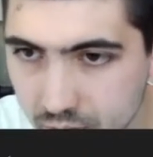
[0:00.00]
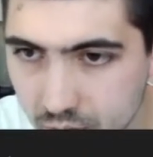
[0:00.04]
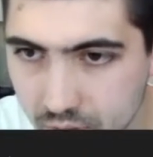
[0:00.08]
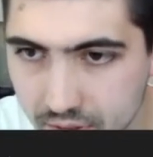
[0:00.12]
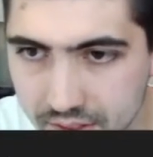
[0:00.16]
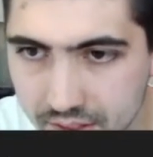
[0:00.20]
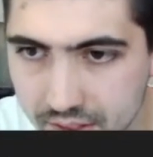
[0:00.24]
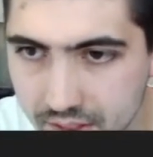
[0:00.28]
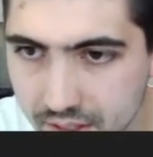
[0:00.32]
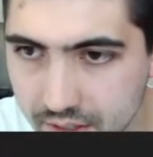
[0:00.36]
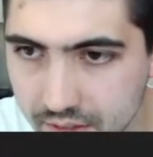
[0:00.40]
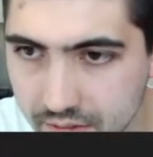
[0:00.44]

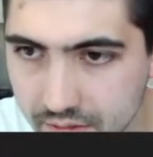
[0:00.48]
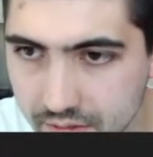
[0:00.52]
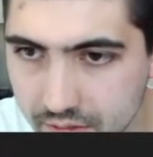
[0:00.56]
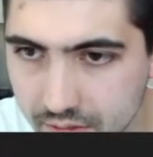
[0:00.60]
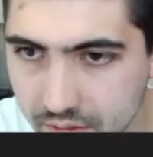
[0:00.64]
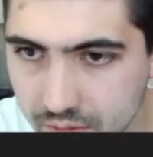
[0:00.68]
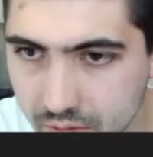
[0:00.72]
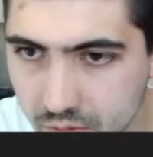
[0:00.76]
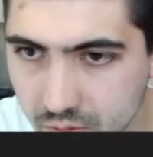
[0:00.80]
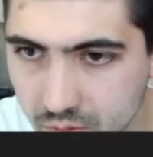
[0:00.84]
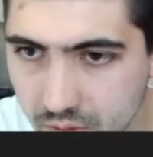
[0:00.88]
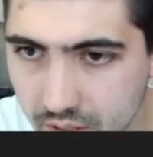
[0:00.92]

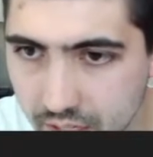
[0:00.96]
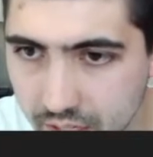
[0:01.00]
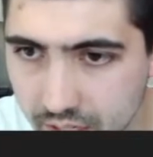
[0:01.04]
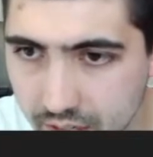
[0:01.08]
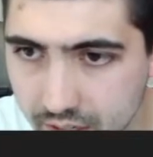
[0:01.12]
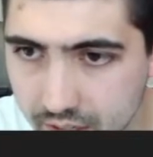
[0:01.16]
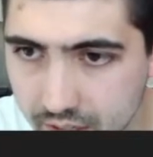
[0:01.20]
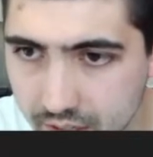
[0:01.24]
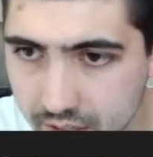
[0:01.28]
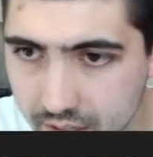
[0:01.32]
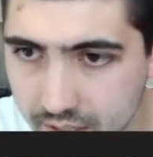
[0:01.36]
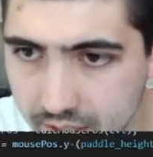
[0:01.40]
what I
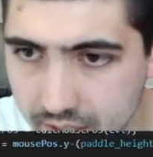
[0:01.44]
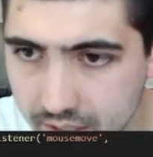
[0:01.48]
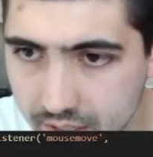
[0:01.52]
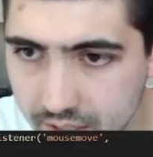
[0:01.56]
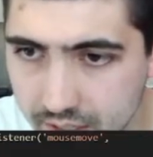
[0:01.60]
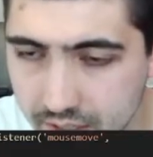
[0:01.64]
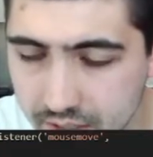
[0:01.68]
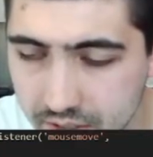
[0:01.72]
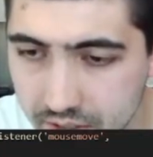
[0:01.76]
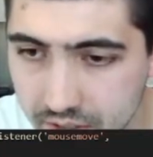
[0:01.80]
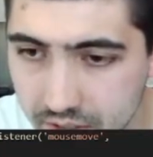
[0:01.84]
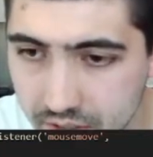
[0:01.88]
could have done
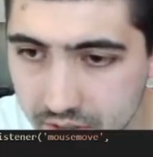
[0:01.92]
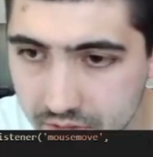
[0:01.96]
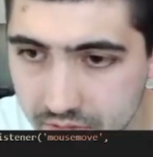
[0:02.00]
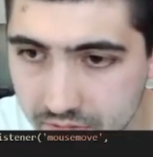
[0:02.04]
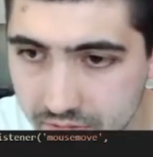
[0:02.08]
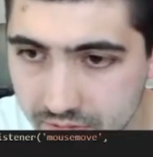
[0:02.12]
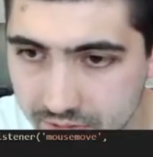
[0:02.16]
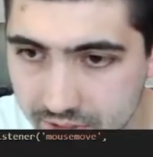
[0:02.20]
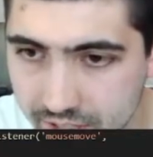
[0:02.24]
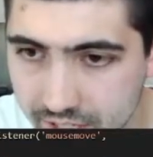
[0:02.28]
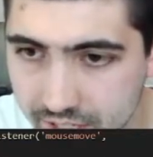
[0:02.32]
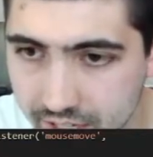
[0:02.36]
is just
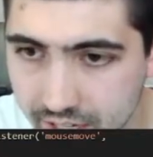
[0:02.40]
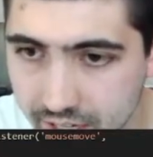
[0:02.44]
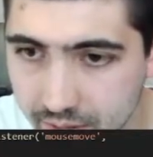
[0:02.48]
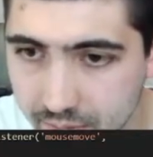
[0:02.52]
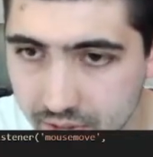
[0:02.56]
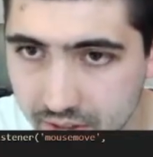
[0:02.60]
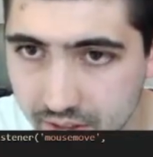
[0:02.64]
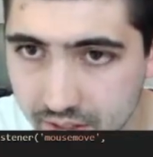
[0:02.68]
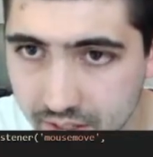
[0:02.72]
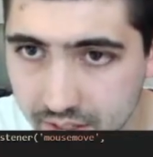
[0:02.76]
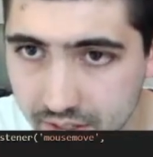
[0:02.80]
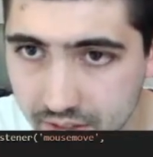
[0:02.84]

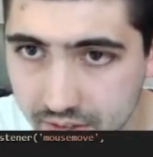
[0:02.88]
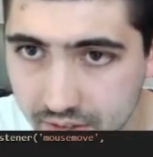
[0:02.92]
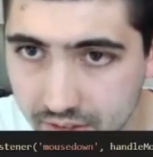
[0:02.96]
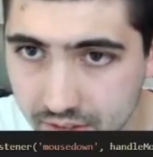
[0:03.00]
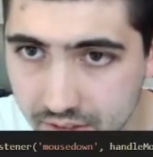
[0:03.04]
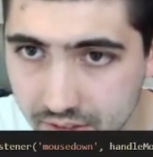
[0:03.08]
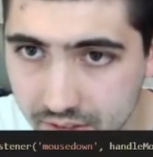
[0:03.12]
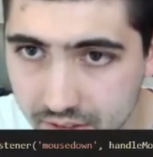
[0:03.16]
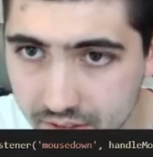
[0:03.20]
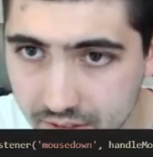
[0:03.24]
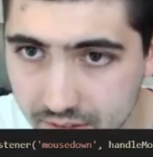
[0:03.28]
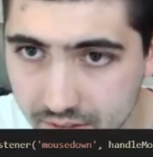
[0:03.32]
renamed
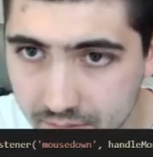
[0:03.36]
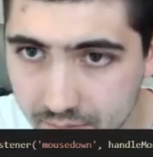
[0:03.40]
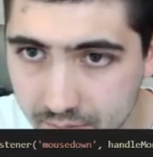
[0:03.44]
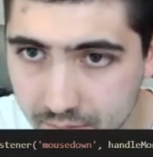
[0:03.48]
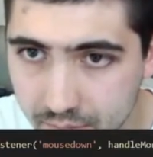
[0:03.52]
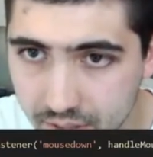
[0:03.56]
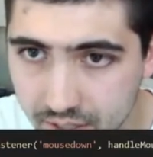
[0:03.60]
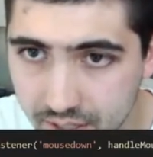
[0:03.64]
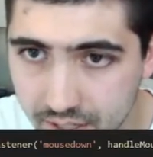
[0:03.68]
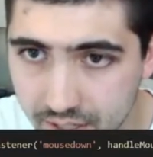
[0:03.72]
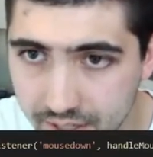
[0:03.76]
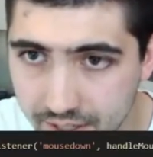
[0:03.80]
this,
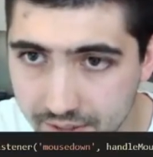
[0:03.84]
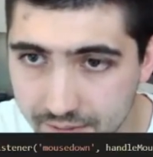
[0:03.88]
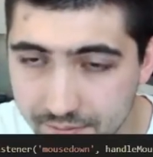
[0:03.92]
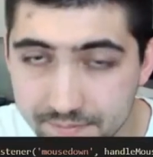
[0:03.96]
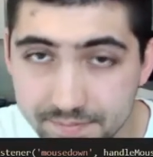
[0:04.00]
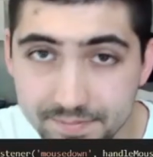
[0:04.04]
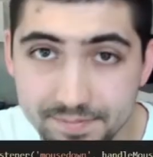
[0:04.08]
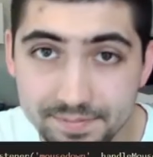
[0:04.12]
but